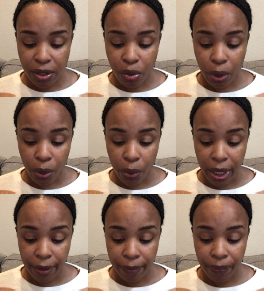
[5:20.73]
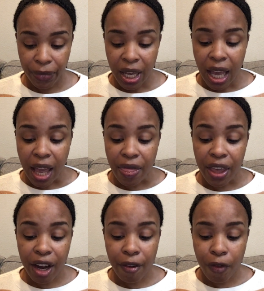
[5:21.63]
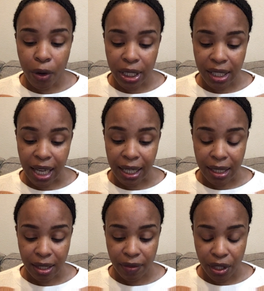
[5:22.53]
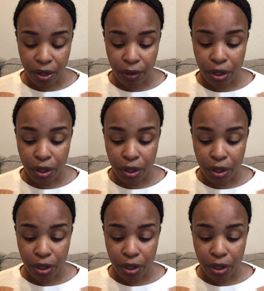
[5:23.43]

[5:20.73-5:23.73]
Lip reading: 21, and there 40 sockets of silver,